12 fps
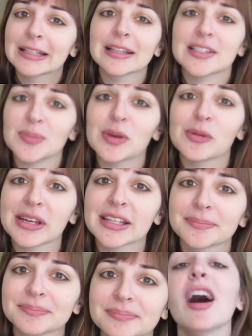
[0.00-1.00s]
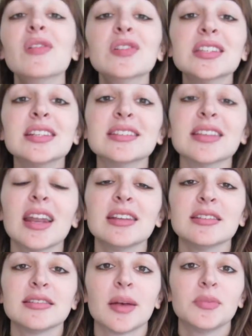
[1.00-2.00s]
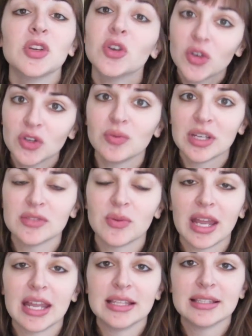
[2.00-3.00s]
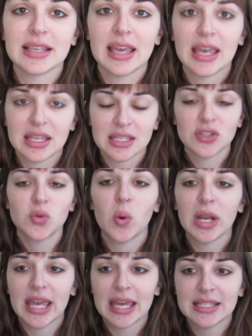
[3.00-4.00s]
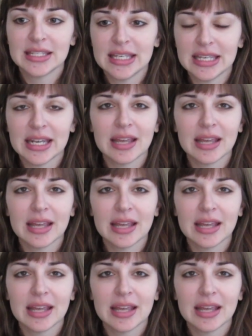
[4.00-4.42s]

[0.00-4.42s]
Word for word: Let's be real. I also decided to stop doing Goodreads ratings in 2018,